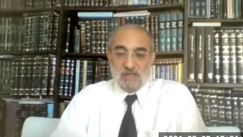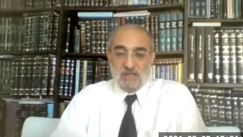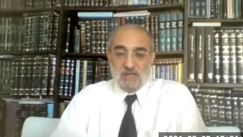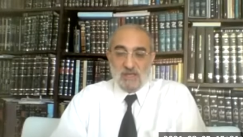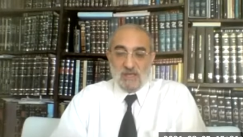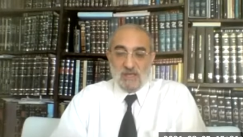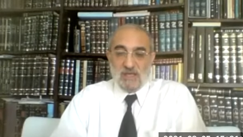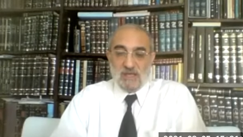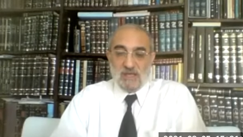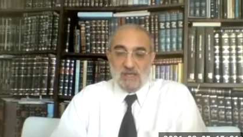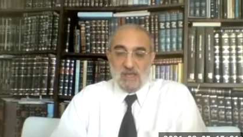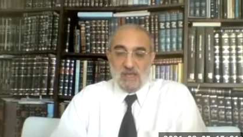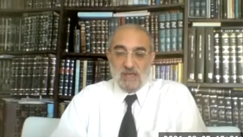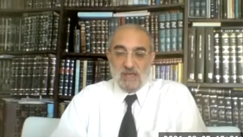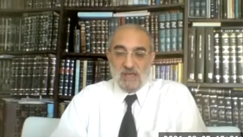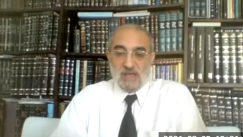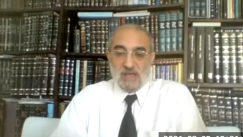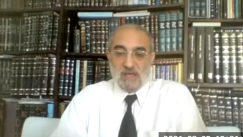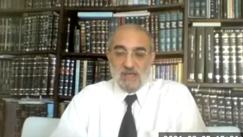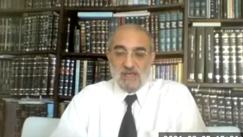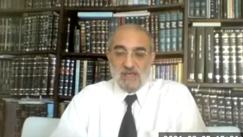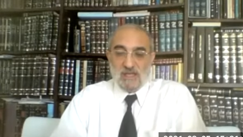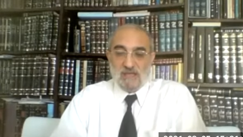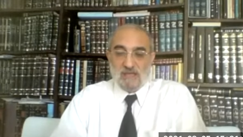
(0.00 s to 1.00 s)
Uh,
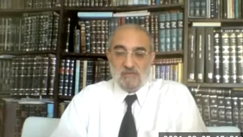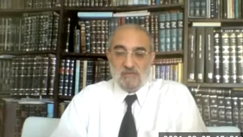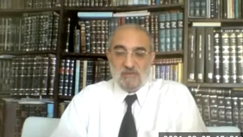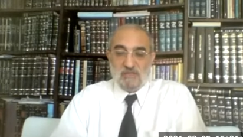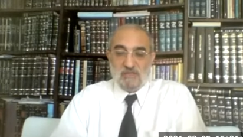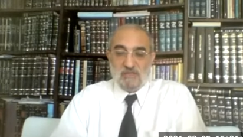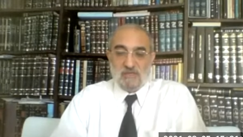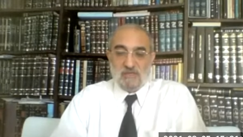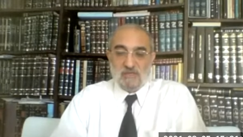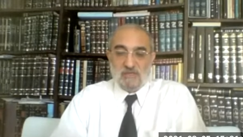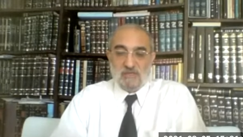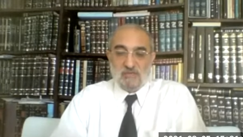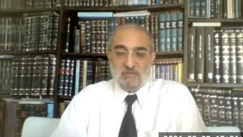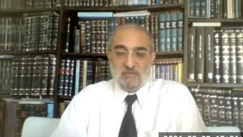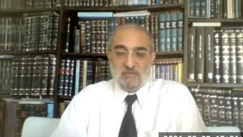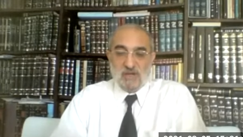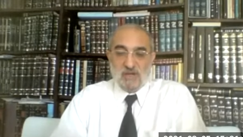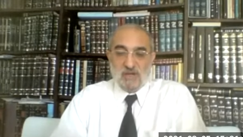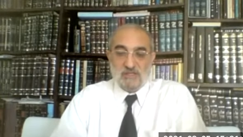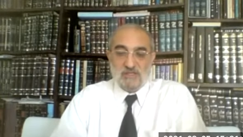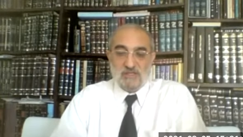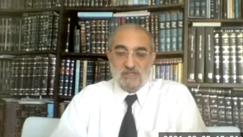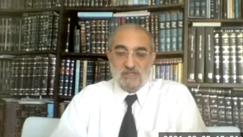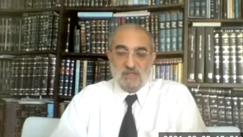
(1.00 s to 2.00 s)
uh, it means they do
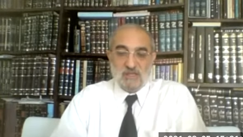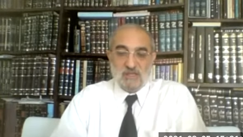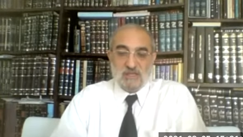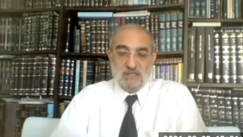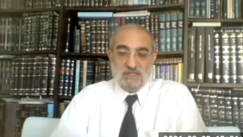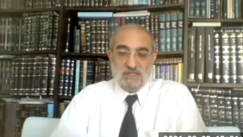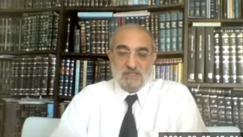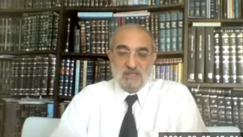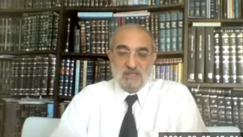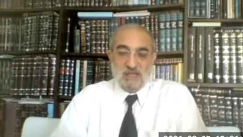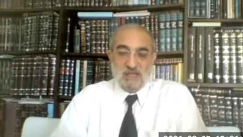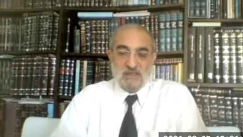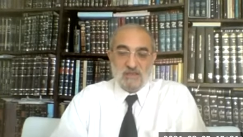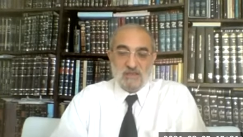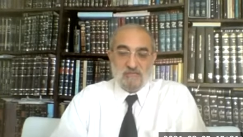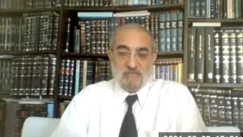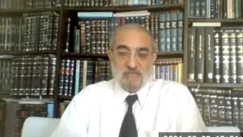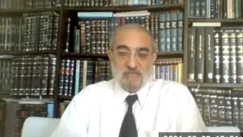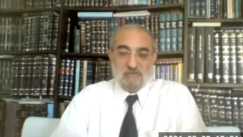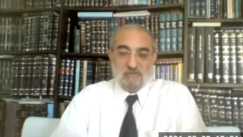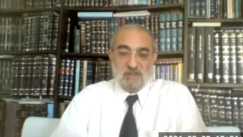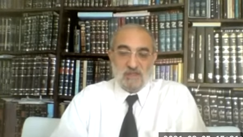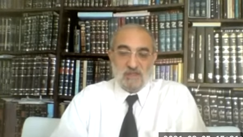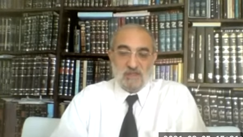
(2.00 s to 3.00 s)
not eat and the
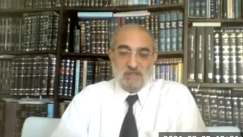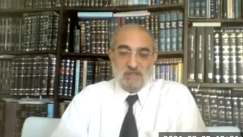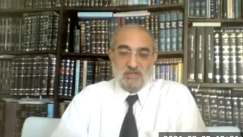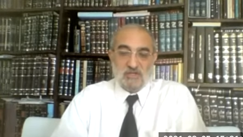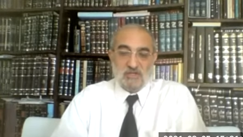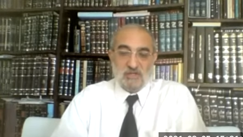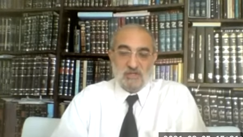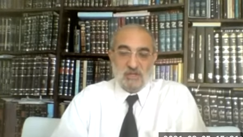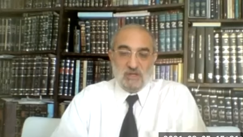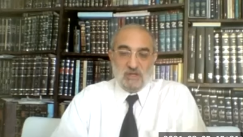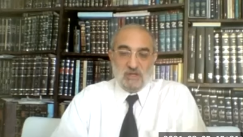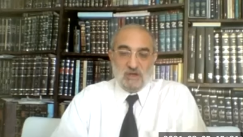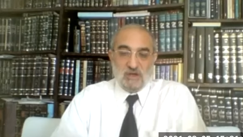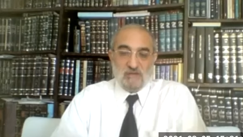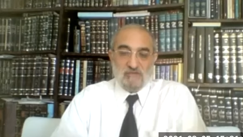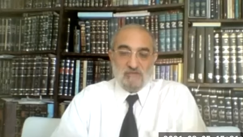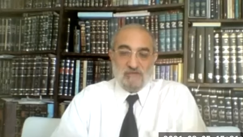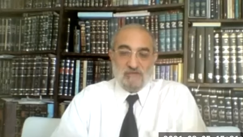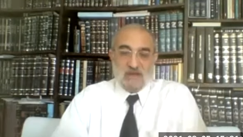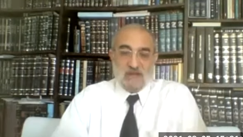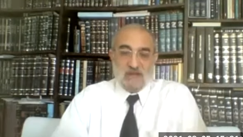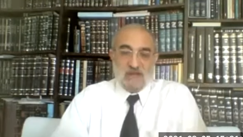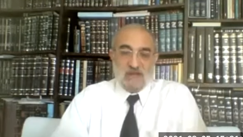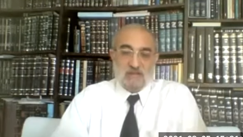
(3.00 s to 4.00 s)
flesh of
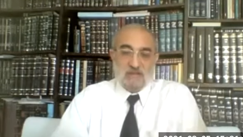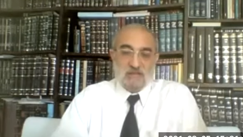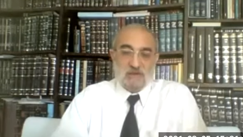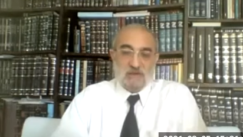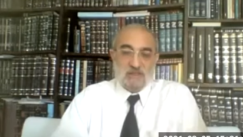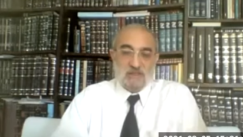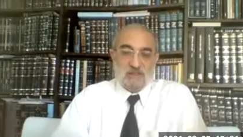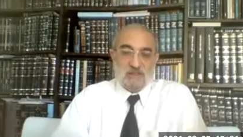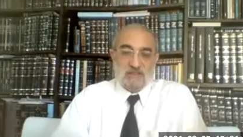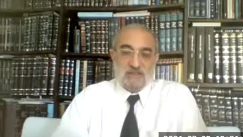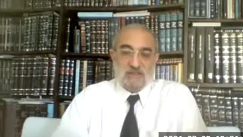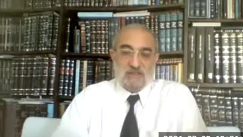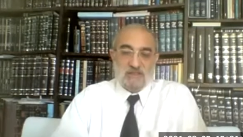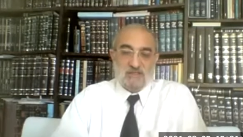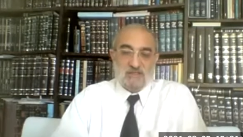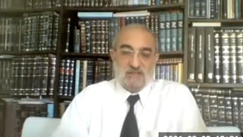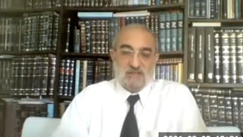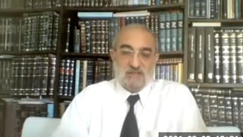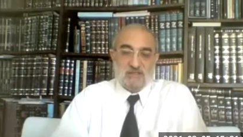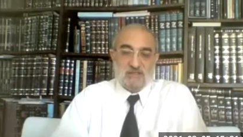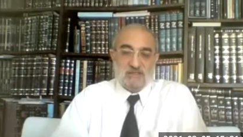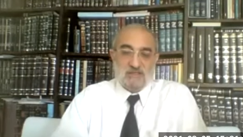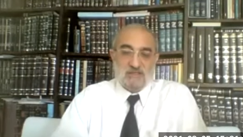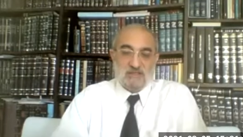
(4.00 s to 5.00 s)
an animal that is
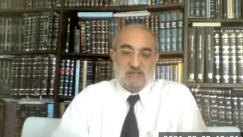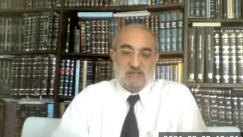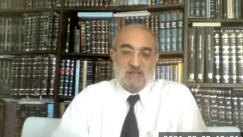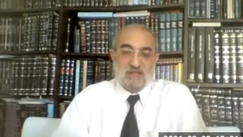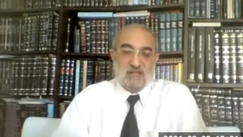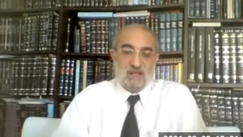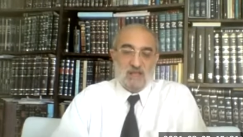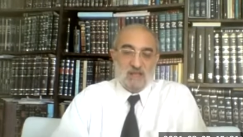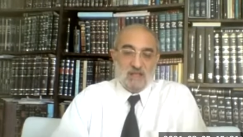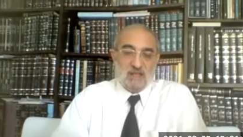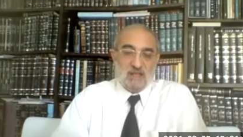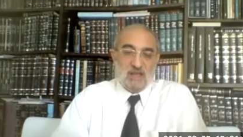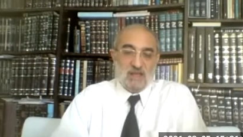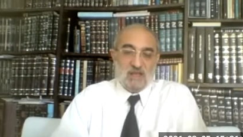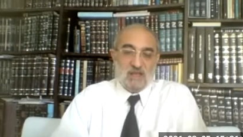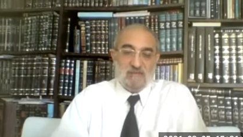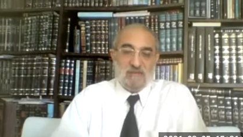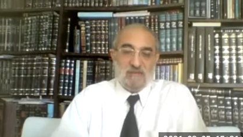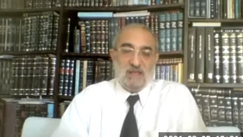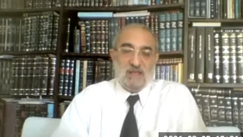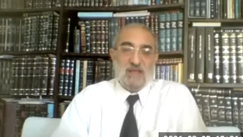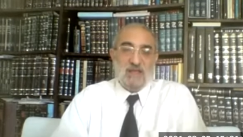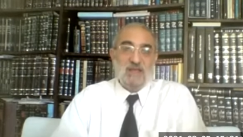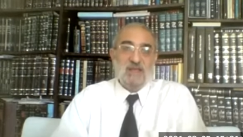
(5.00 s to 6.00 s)
still
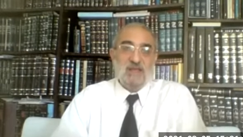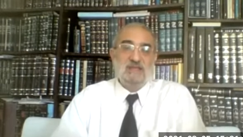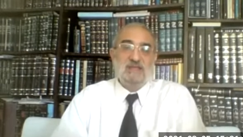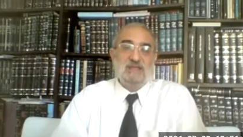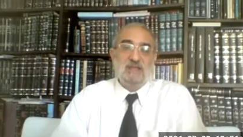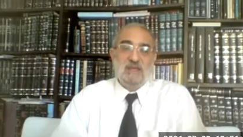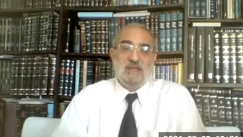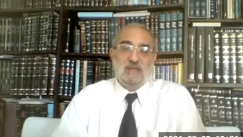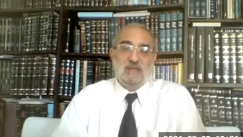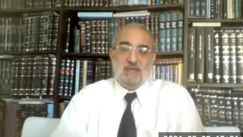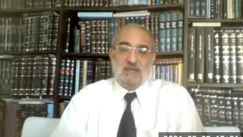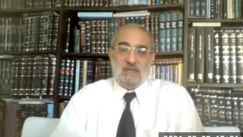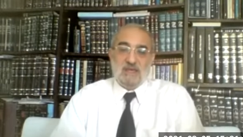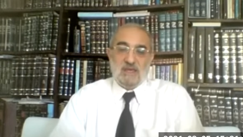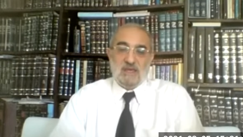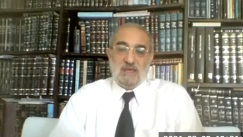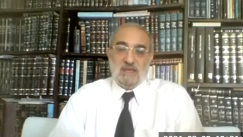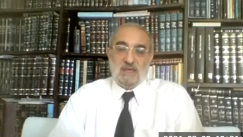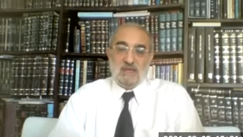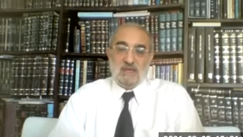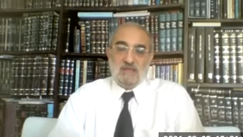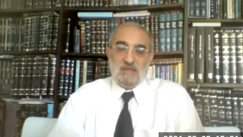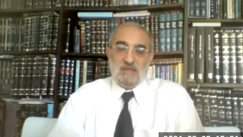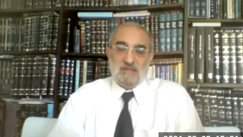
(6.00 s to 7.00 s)
alive and
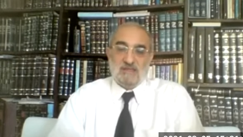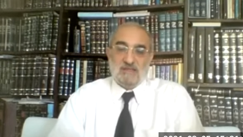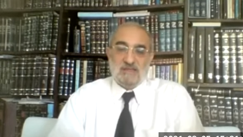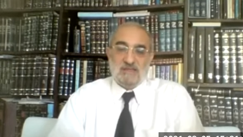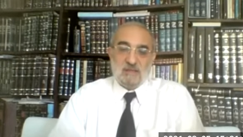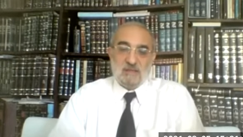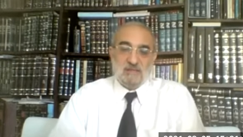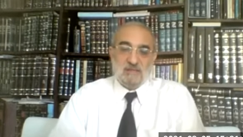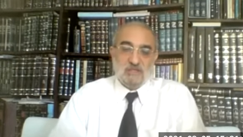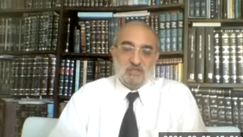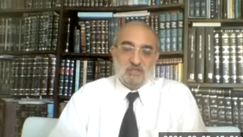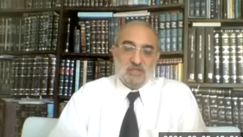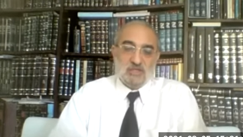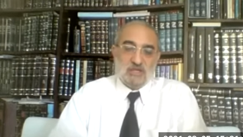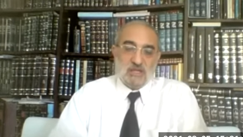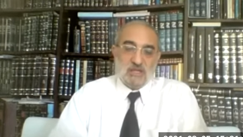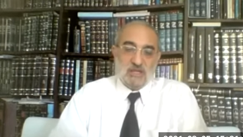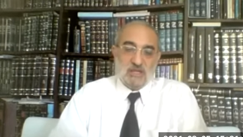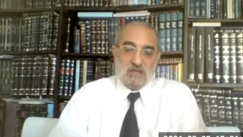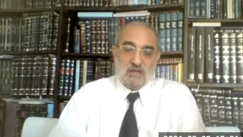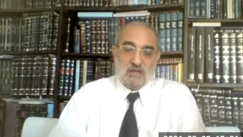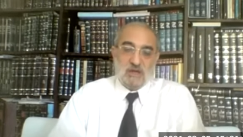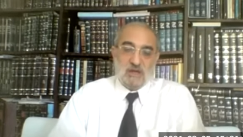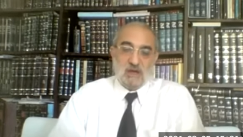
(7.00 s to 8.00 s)
uh,
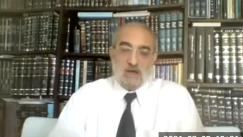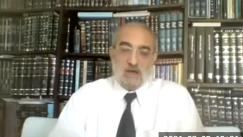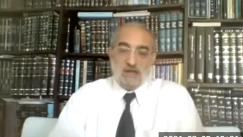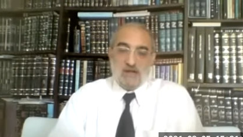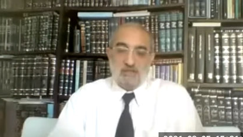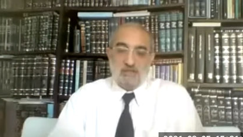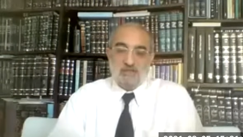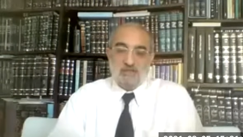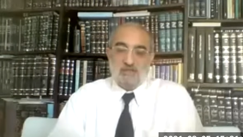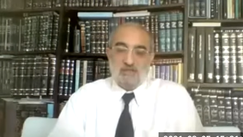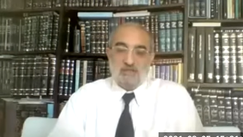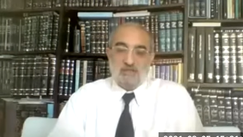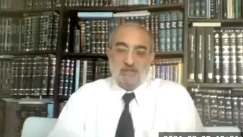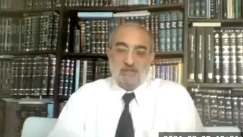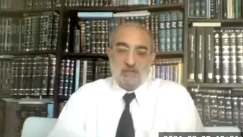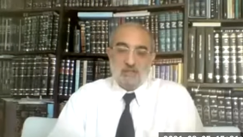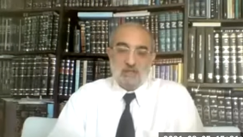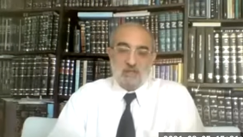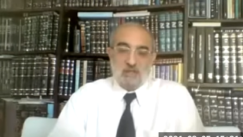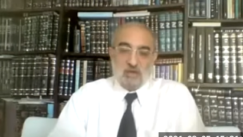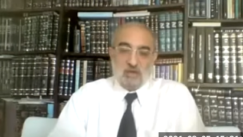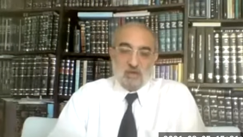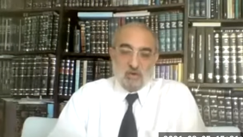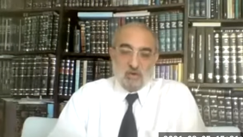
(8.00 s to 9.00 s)
establishing honest
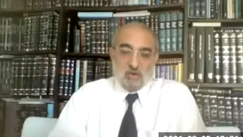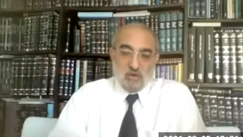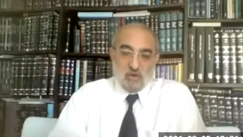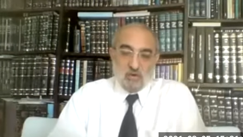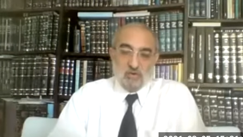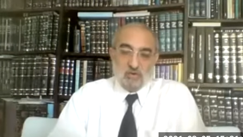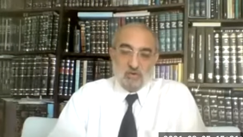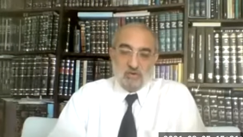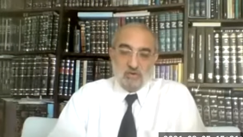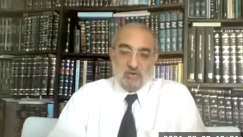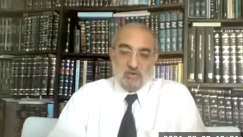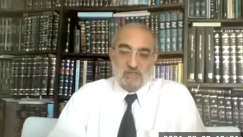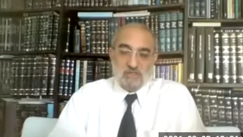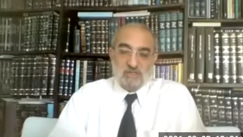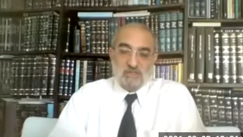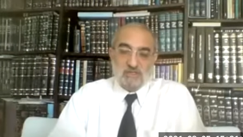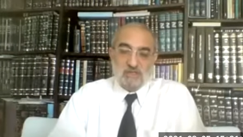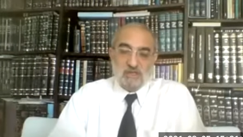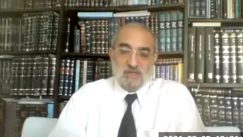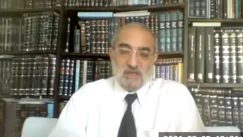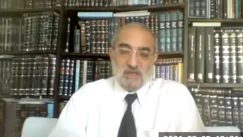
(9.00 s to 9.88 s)
courts.